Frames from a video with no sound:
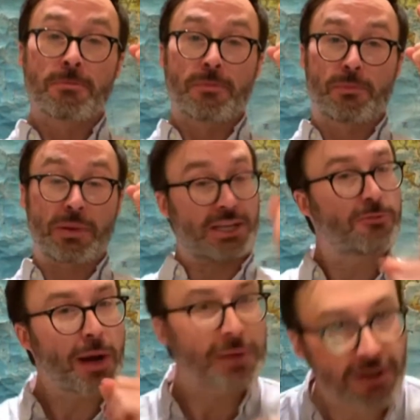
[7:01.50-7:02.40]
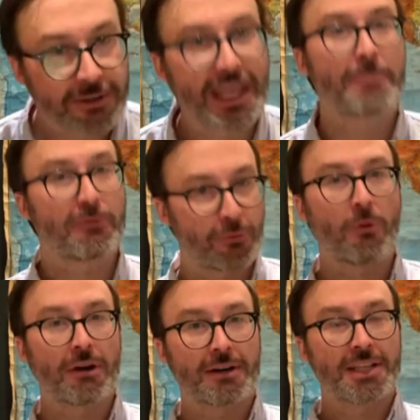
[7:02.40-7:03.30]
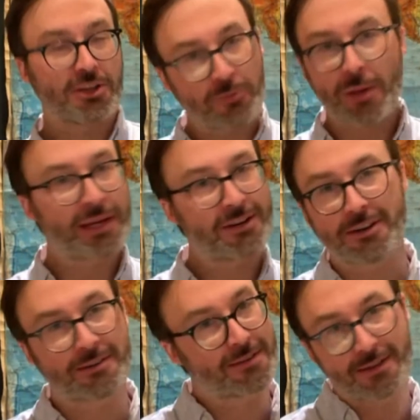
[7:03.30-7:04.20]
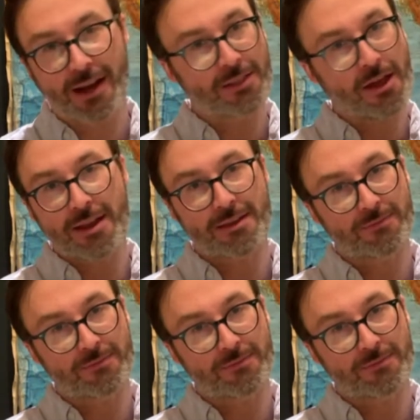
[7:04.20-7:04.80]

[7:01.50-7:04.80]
but you've probably heard that before. You've probably heard a lot of